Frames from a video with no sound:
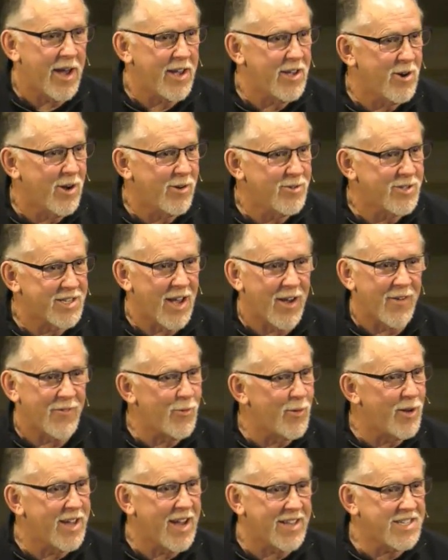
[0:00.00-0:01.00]
your own self.
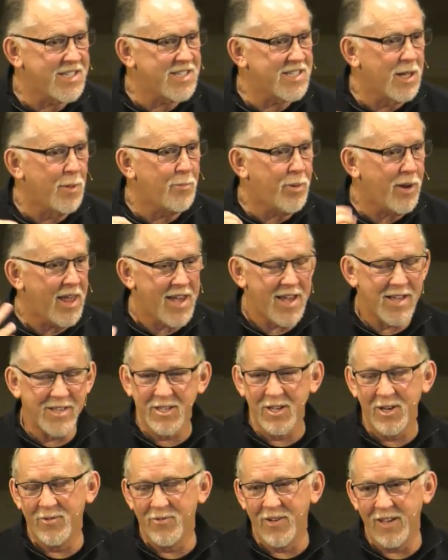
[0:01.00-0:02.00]
We got these little plans,
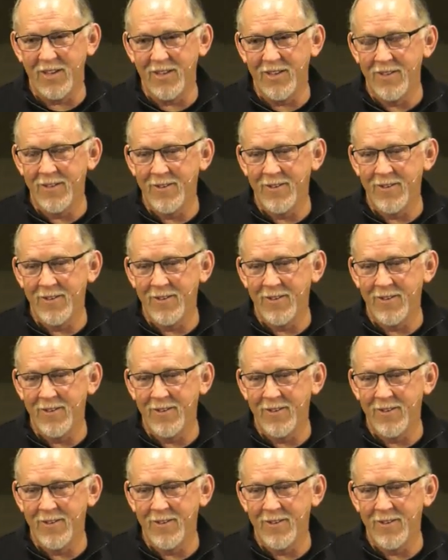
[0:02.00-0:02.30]
don't we?